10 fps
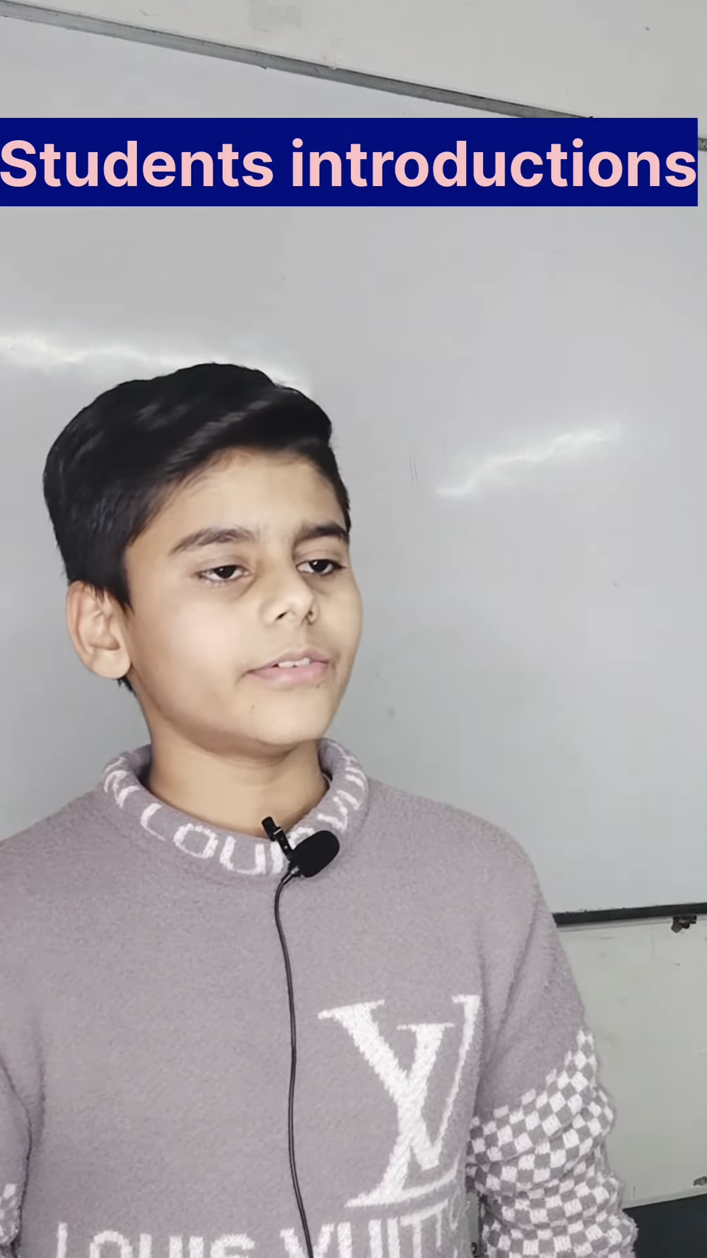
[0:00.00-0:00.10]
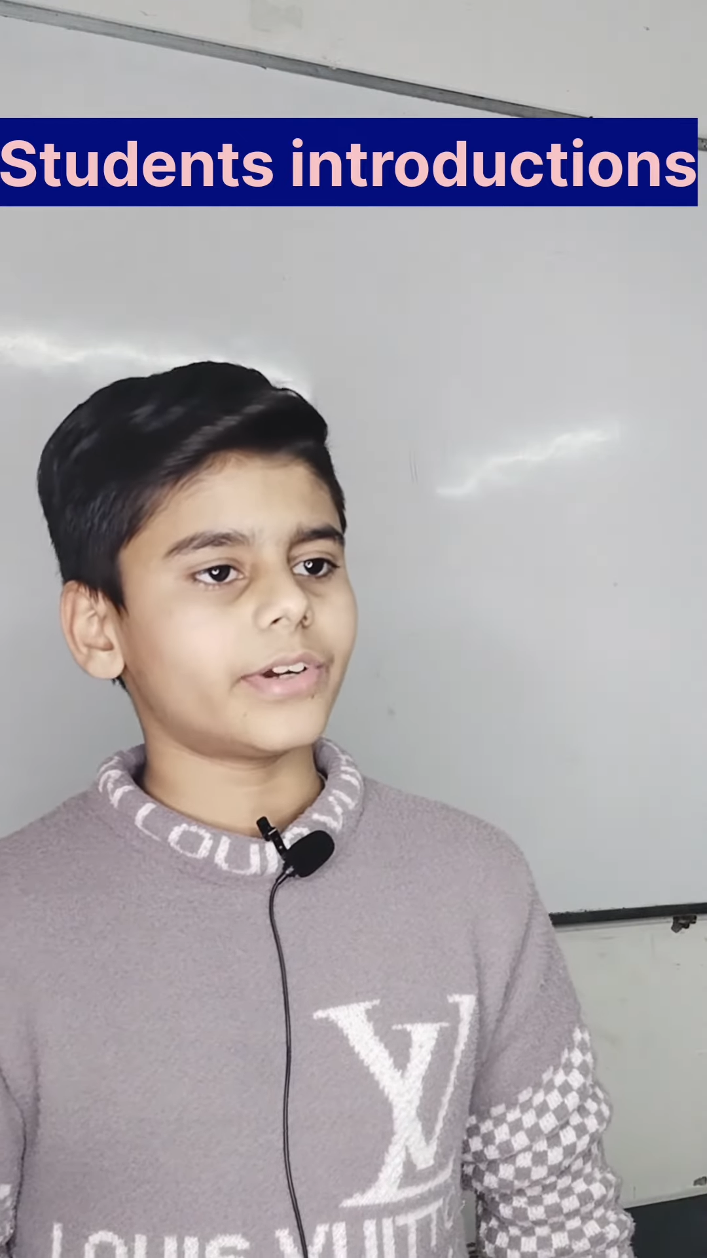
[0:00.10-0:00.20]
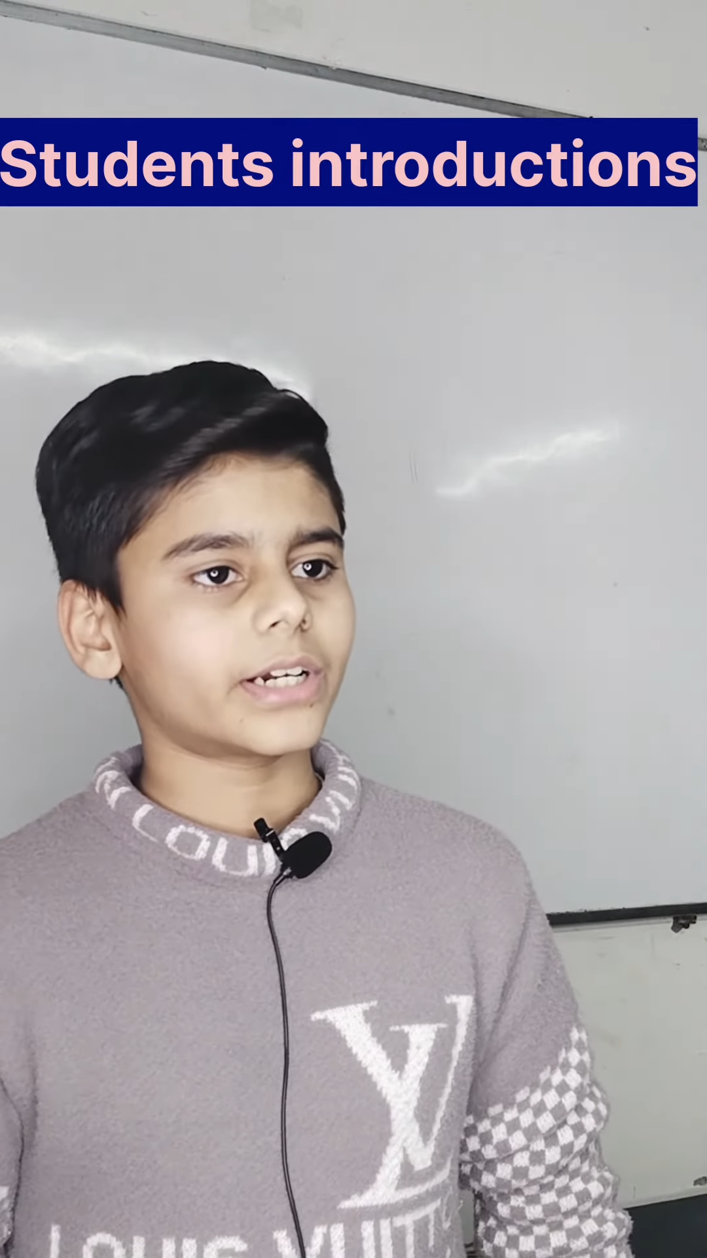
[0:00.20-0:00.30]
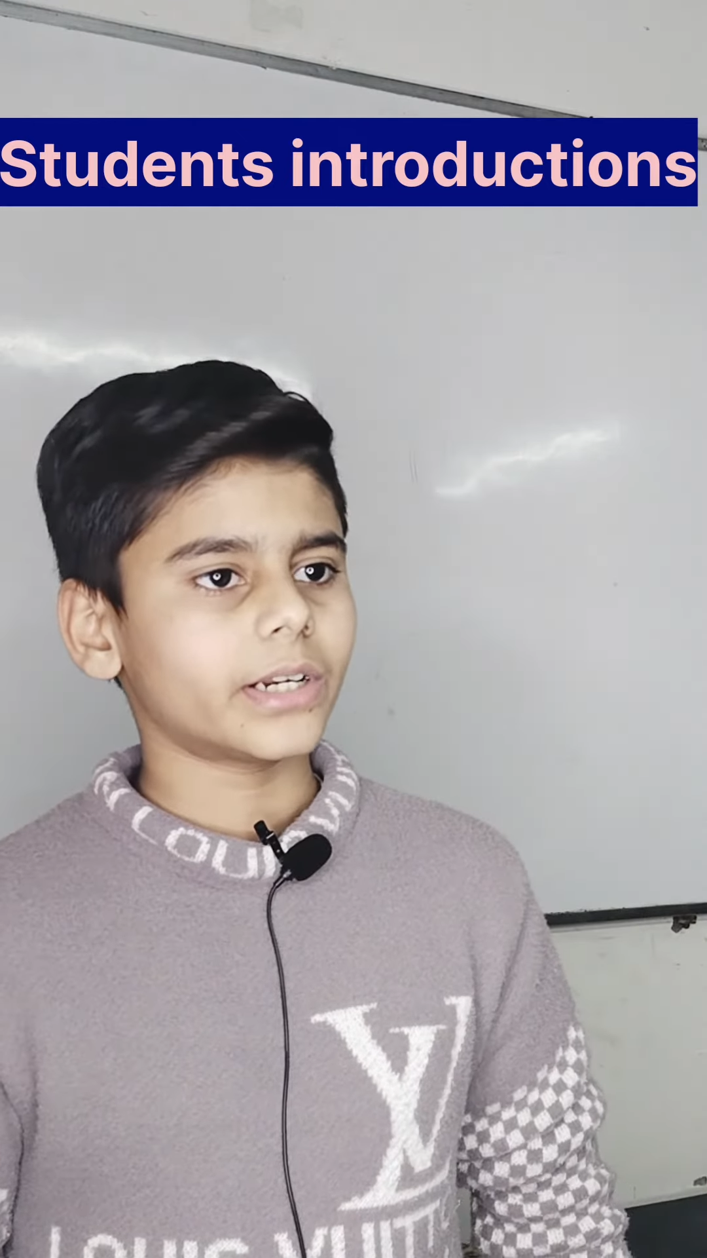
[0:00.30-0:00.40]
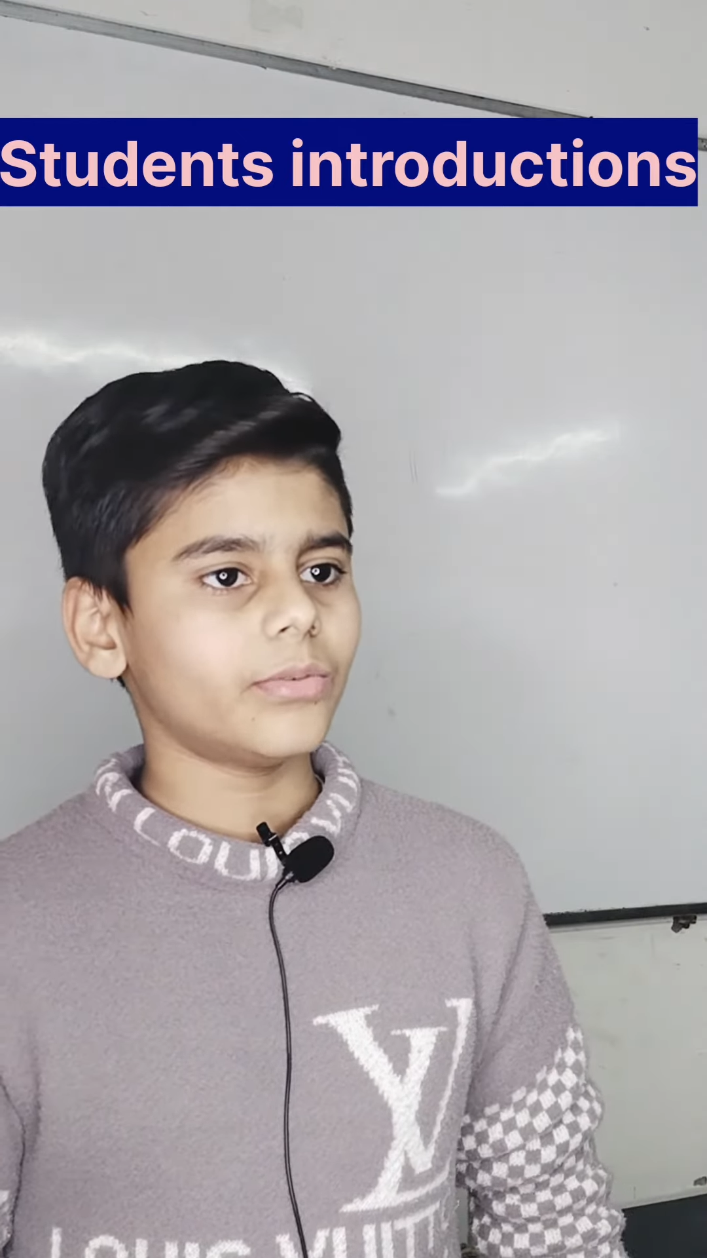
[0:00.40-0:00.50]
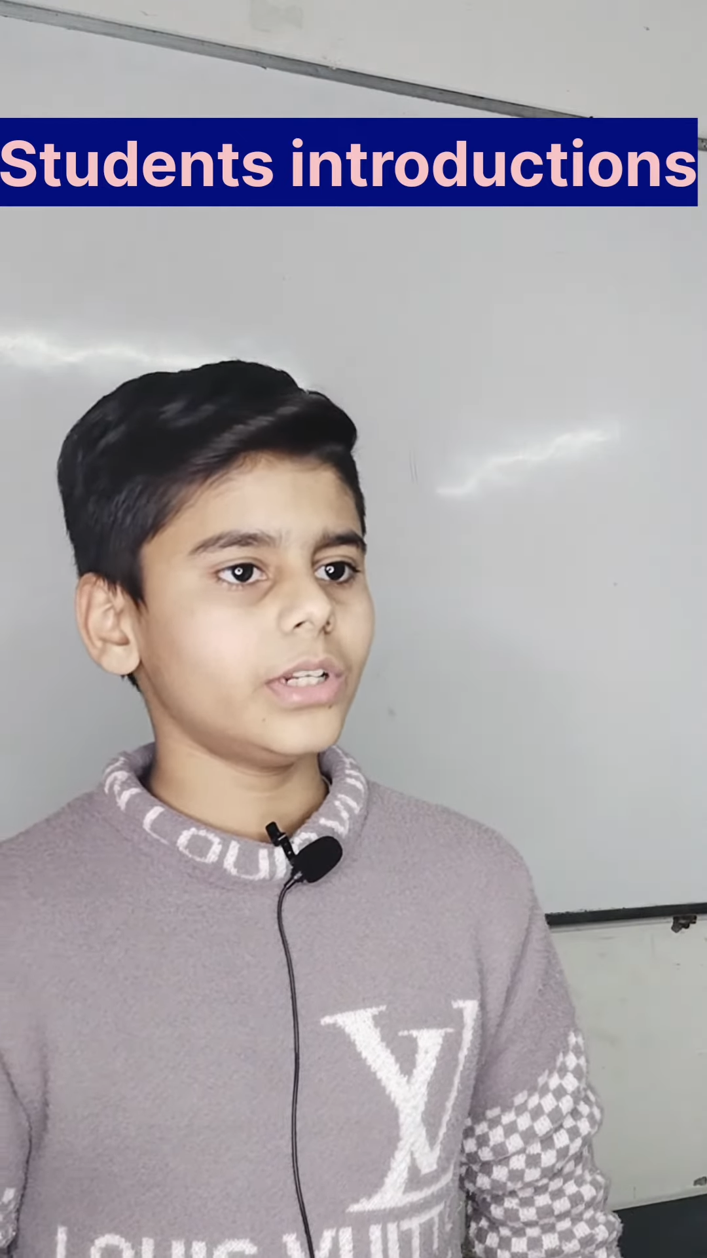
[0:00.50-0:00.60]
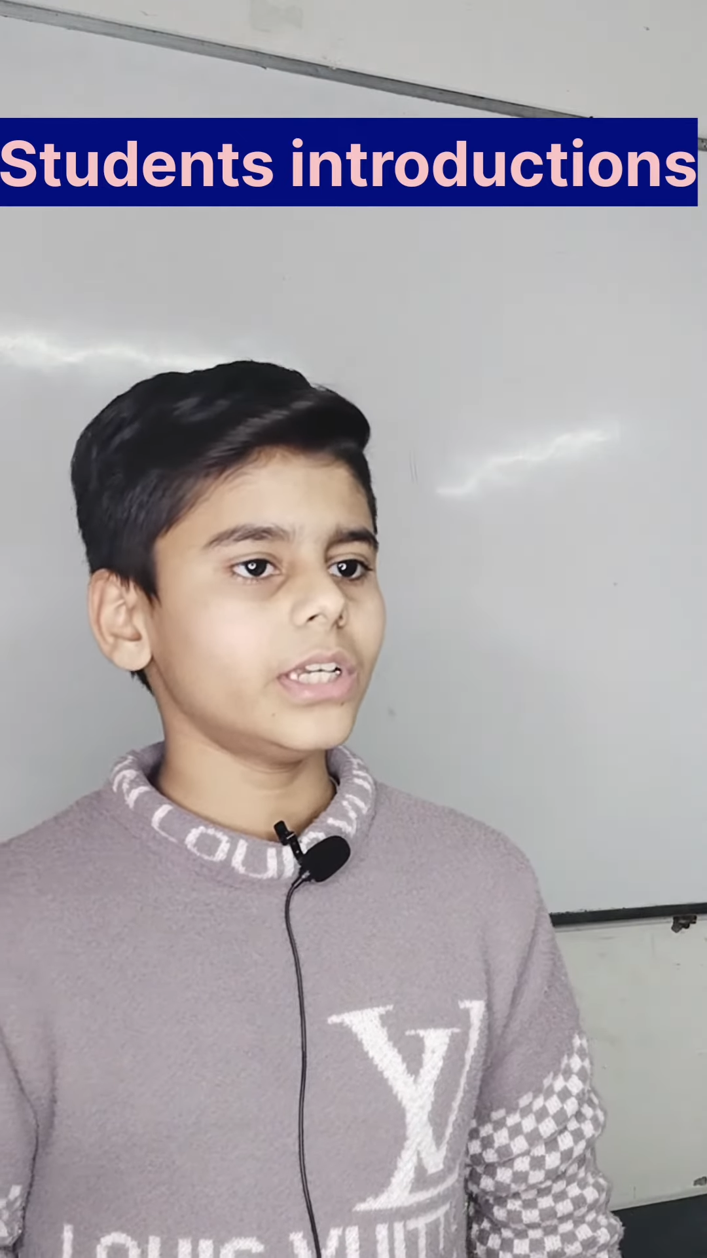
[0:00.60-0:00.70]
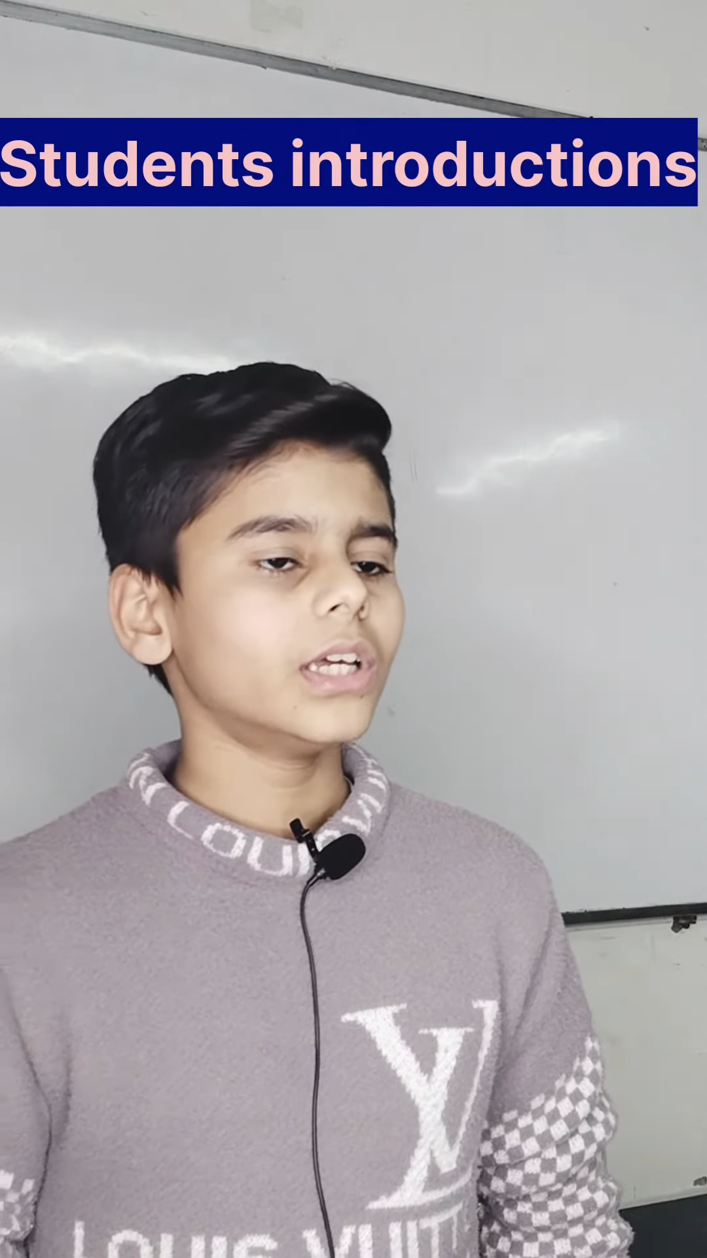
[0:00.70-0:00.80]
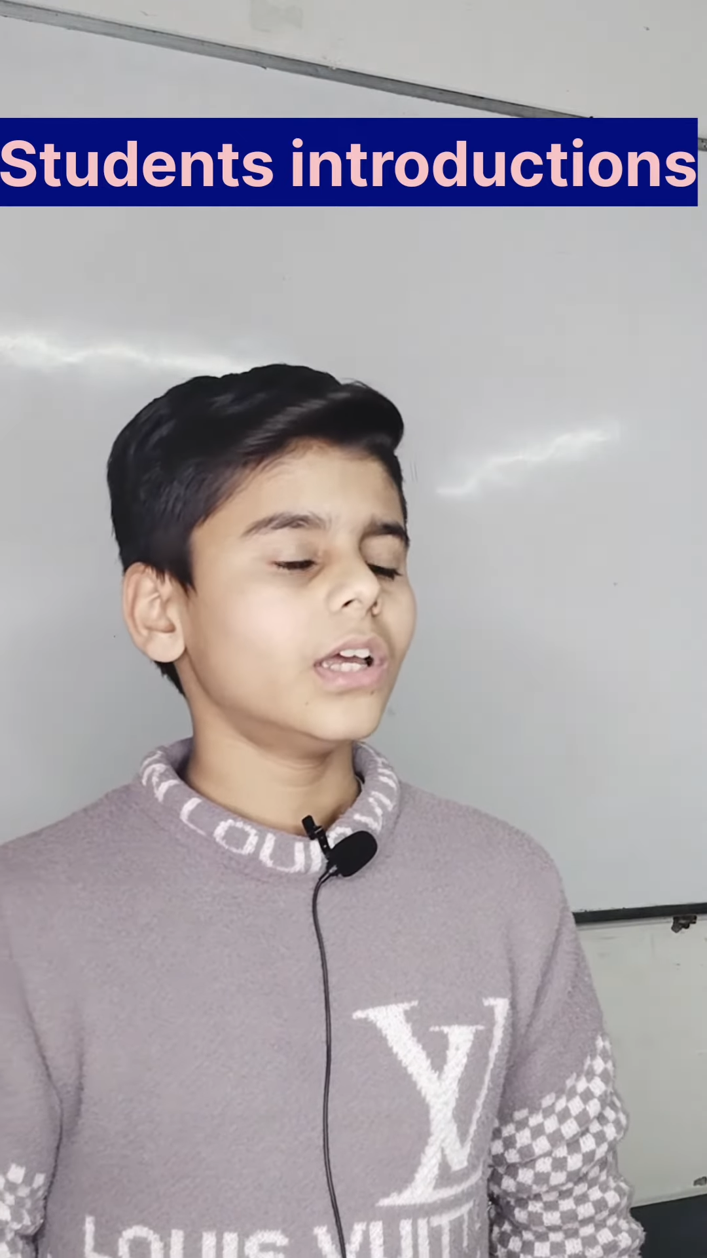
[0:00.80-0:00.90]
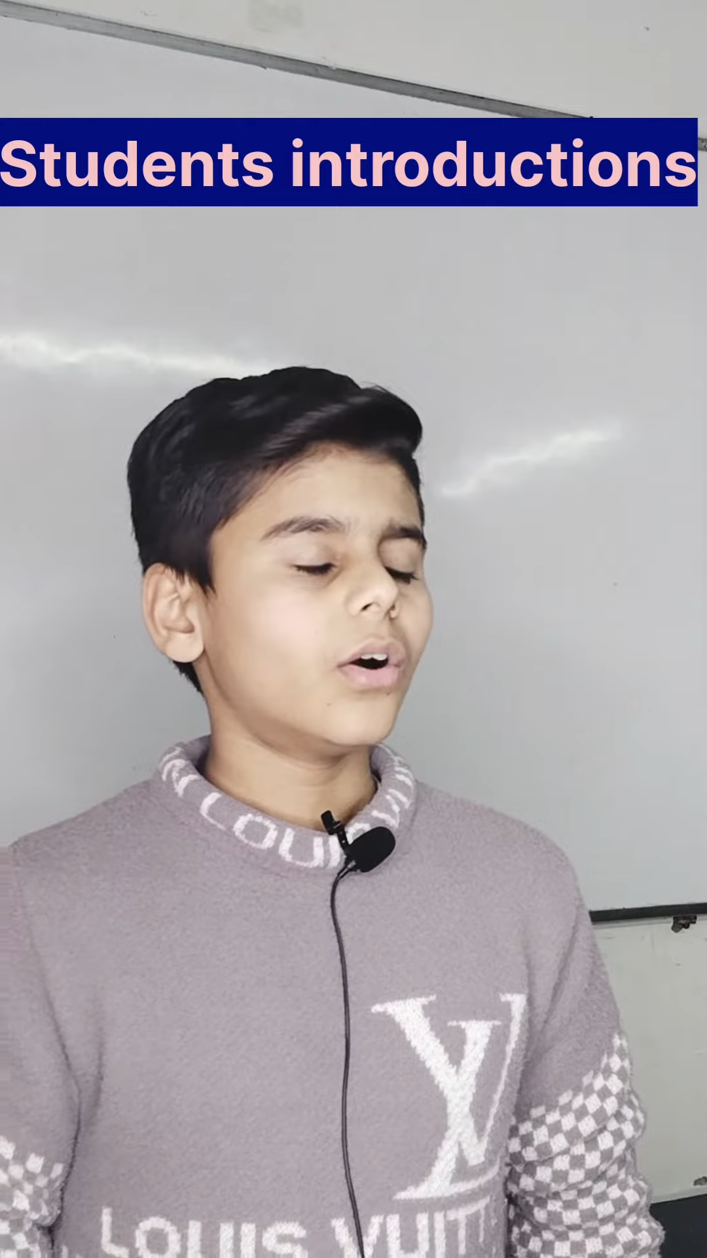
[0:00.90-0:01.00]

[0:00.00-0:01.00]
effectively